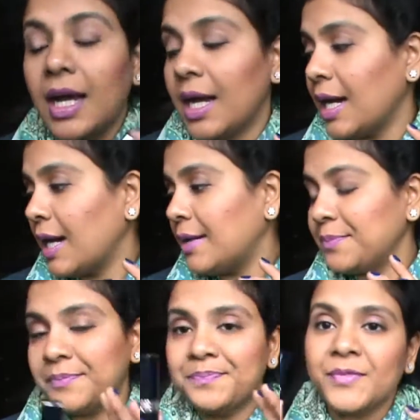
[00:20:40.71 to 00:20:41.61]

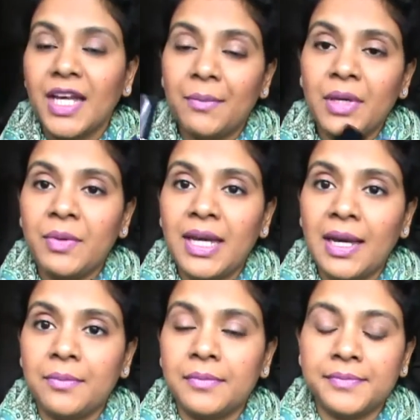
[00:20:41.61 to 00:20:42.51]
um, maybe
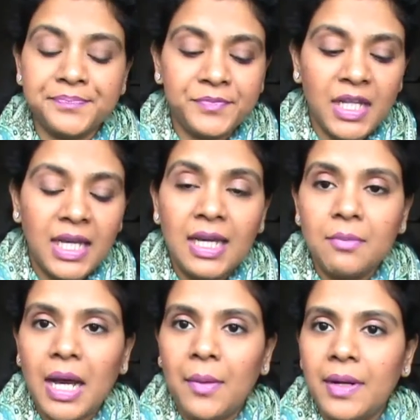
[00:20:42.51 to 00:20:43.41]
I'm
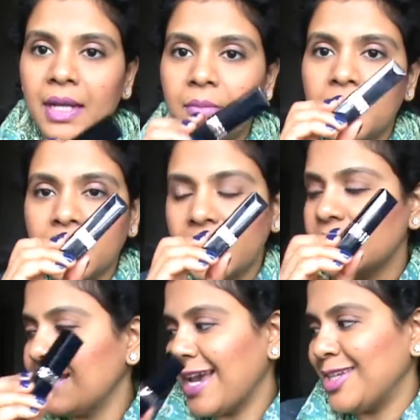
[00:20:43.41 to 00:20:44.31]
babbling but
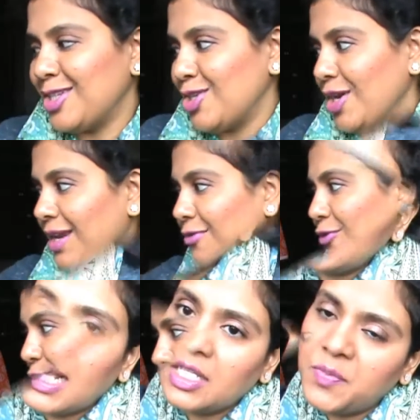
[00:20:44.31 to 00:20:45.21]
it's a nice shade and
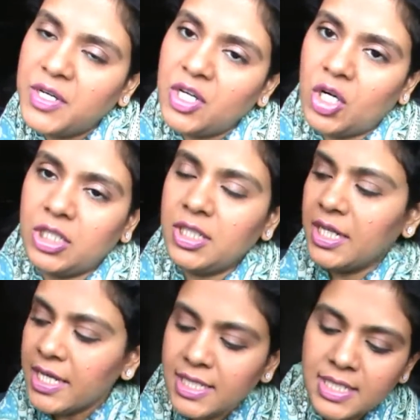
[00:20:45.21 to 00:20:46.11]
last but not the
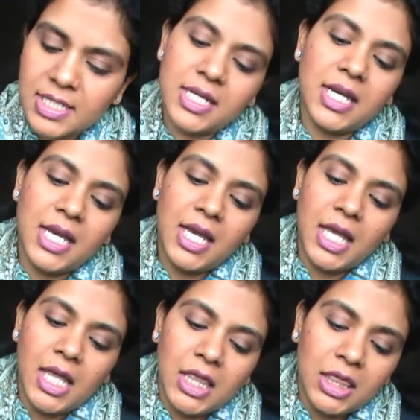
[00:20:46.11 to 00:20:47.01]
least
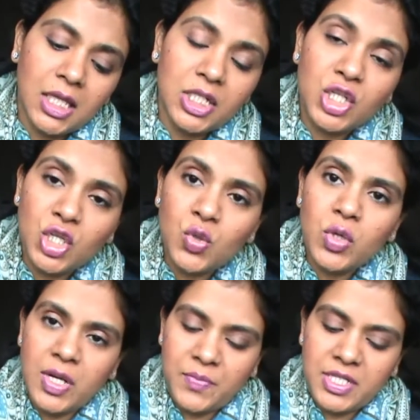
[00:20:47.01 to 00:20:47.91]
the two
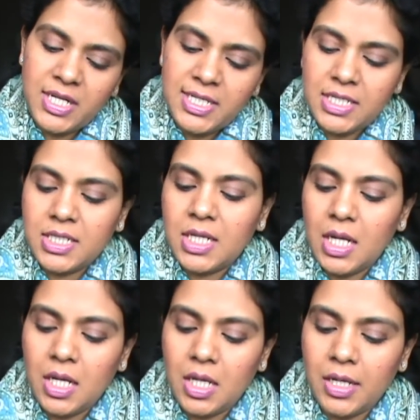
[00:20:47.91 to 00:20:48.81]
lipsticks
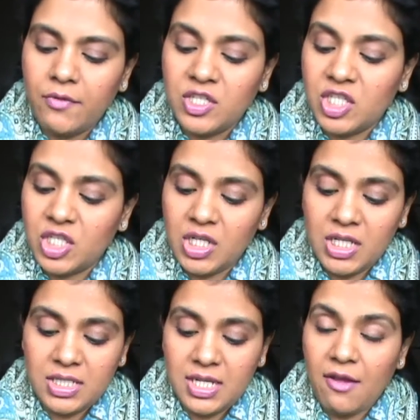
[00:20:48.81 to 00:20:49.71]
which
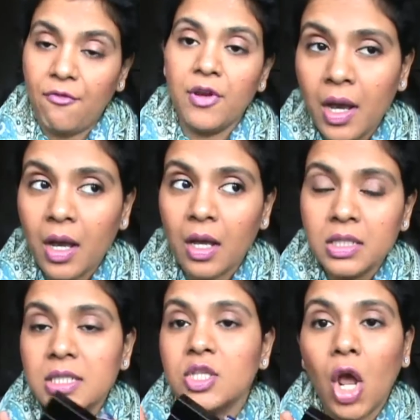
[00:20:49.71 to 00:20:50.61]
is everyone
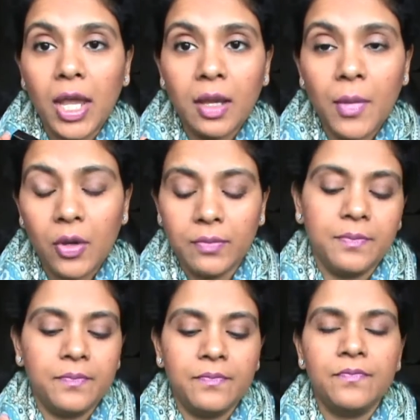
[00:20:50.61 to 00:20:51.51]
was talking about
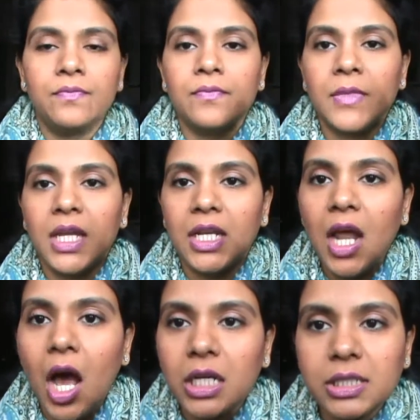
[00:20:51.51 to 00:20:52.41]

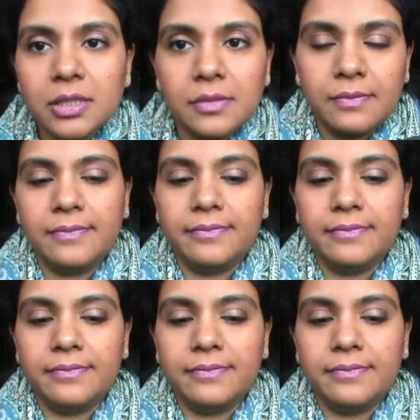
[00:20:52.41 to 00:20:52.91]
NARS